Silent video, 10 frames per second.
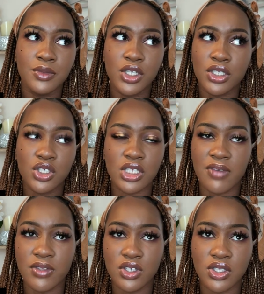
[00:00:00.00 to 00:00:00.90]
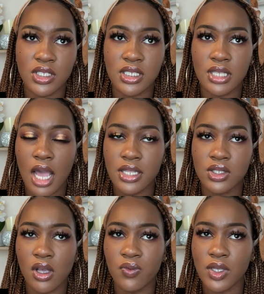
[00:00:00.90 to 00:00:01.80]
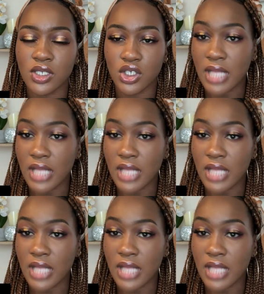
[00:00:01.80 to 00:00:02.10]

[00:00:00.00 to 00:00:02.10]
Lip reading: You could just even use designing software such